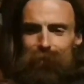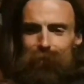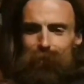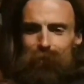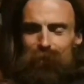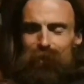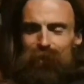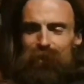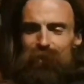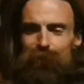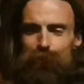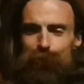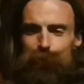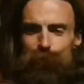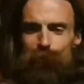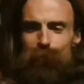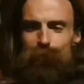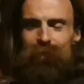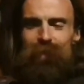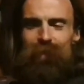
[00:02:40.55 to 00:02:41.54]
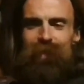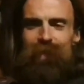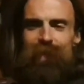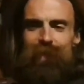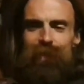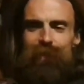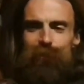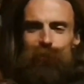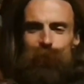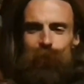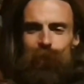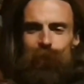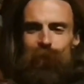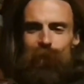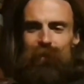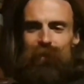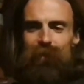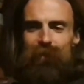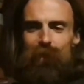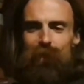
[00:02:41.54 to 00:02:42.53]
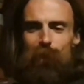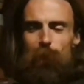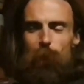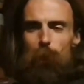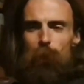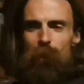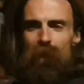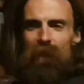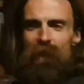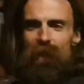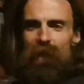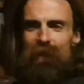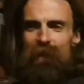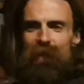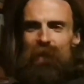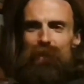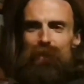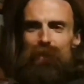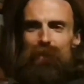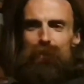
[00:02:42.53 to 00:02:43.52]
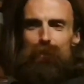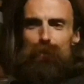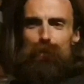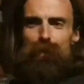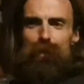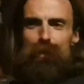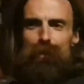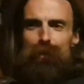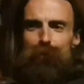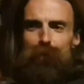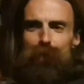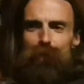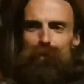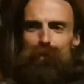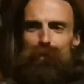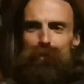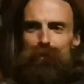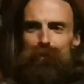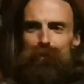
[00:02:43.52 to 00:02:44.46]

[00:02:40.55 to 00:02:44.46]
with extremely thin crust, and that thin crust